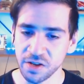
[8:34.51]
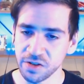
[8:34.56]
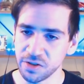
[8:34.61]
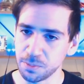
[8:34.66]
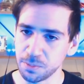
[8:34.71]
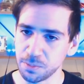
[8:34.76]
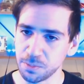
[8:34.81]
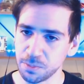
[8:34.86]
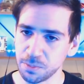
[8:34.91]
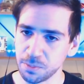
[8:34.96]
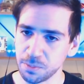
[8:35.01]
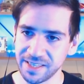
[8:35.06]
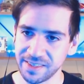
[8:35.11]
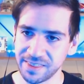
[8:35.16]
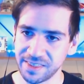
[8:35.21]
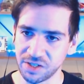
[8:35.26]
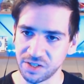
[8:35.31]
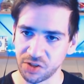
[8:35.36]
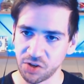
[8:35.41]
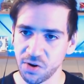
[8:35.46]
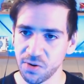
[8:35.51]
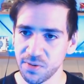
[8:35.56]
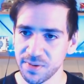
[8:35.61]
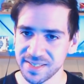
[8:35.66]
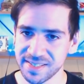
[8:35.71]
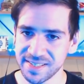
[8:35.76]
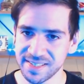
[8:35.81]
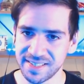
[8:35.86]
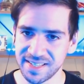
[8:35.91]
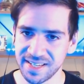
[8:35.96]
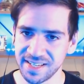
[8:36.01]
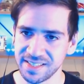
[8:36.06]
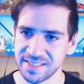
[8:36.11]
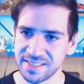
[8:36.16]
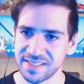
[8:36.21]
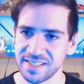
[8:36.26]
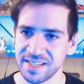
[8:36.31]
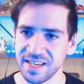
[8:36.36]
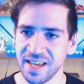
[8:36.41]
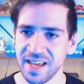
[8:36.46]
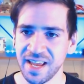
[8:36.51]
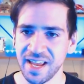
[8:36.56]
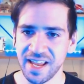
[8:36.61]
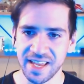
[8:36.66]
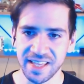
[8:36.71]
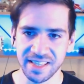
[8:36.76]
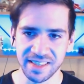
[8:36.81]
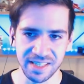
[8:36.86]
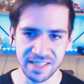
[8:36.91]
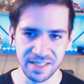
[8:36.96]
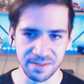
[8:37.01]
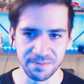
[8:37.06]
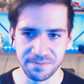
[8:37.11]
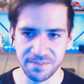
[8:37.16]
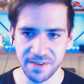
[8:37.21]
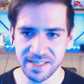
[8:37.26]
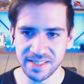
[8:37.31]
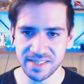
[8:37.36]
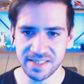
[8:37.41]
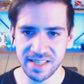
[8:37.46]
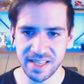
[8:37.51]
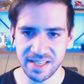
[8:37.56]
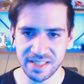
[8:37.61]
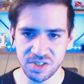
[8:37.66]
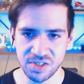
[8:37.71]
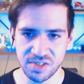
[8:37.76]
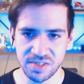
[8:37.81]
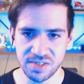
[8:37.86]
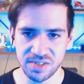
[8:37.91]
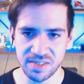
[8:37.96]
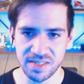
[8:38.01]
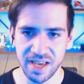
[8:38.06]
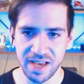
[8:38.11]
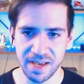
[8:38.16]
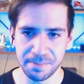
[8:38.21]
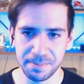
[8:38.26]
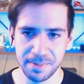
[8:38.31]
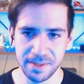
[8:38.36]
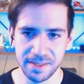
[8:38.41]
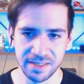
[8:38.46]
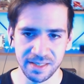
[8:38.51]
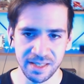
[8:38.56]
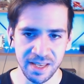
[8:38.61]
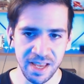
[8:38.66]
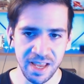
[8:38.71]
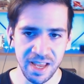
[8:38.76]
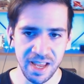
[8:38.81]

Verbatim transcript: You provided the current state and the events that just happened,